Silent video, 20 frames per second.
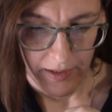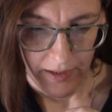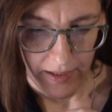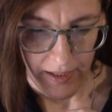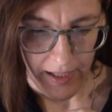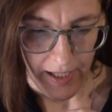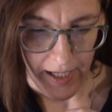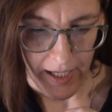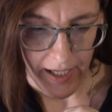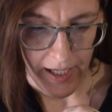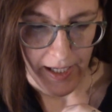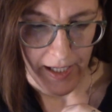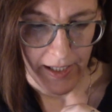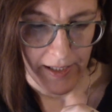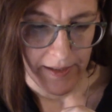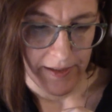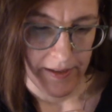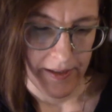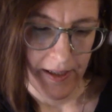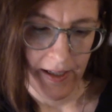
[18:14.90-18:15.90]

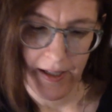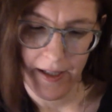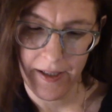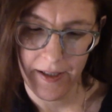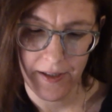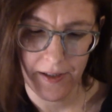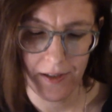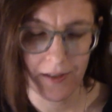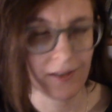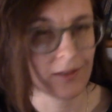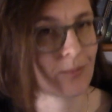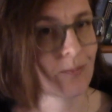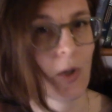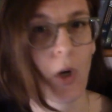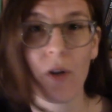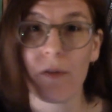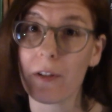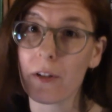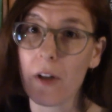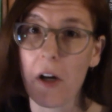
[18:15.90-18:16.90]
And
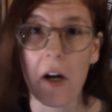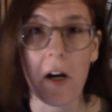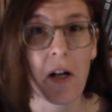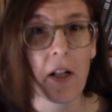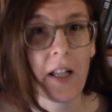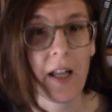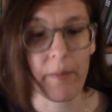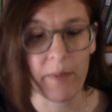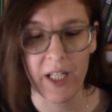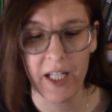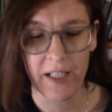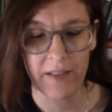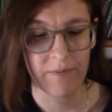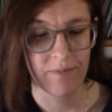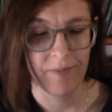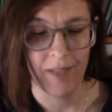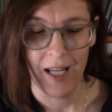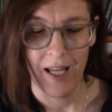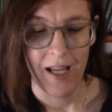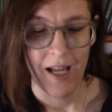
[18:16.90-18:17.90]
overall, I mean,
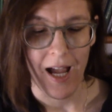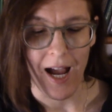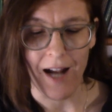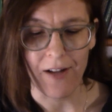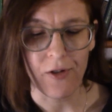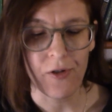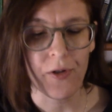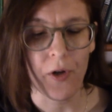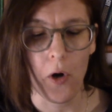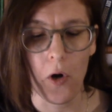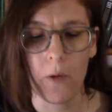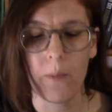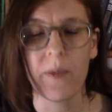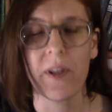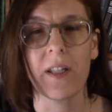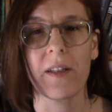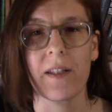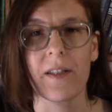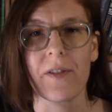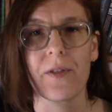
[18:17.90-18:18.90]
I just hope
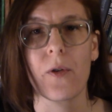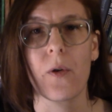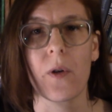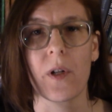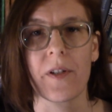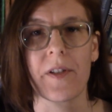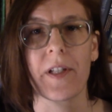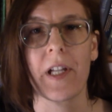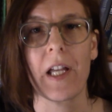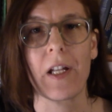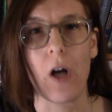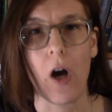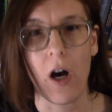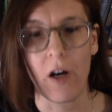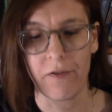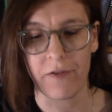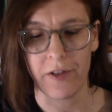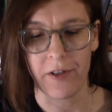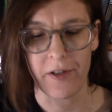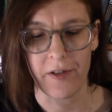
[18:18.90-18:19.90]
that this course can
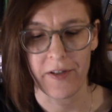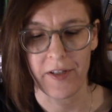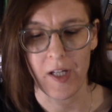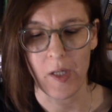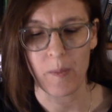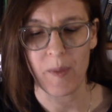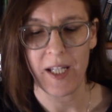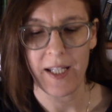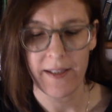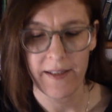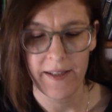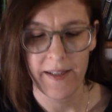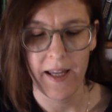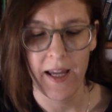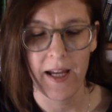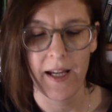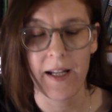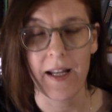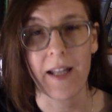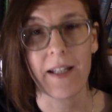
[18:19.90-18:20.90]
offer some
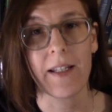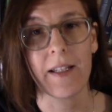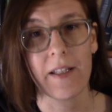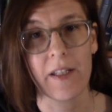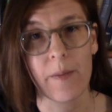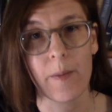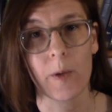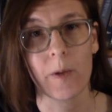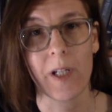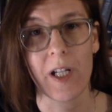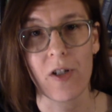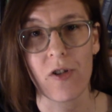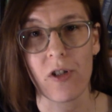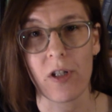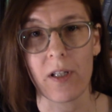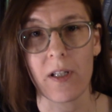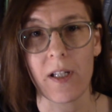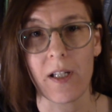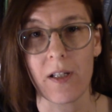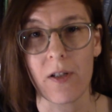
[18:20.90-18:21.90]
insight and
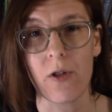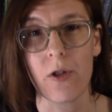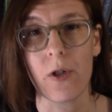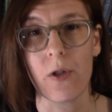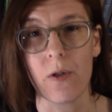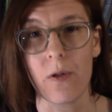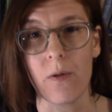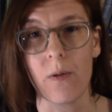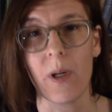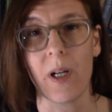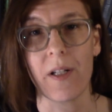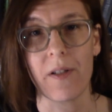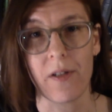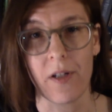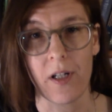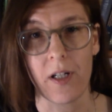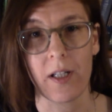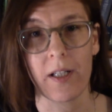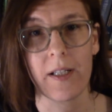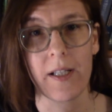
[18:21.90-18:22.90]
inspiration into a
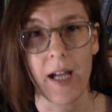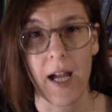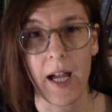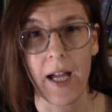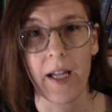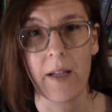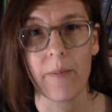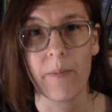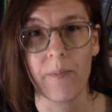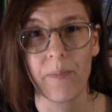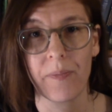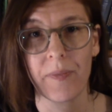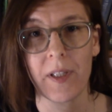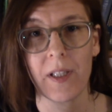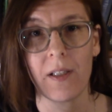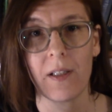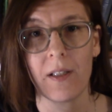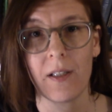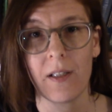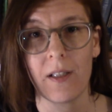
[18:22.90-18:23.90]
dark time.
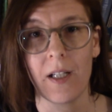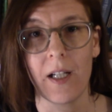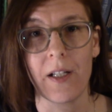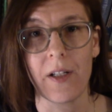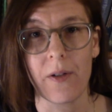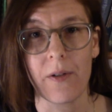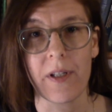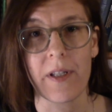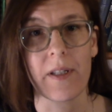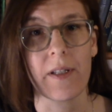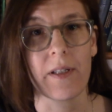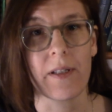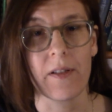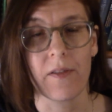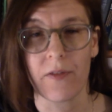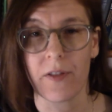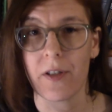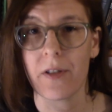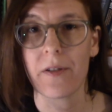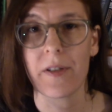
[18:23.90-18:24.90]
I know it's a
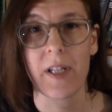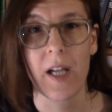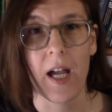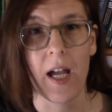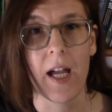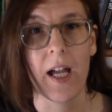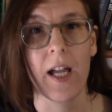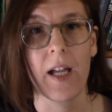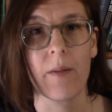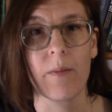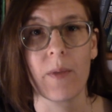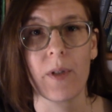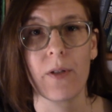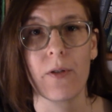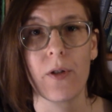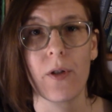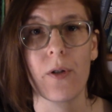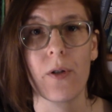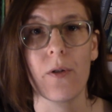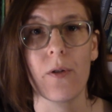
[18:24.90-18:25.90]
difficult time
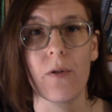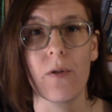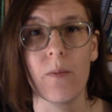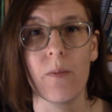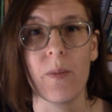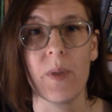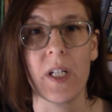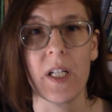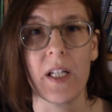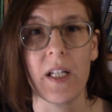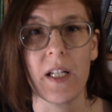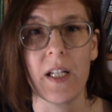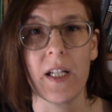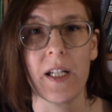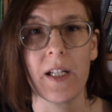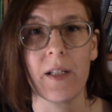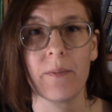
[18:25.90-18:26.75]
to be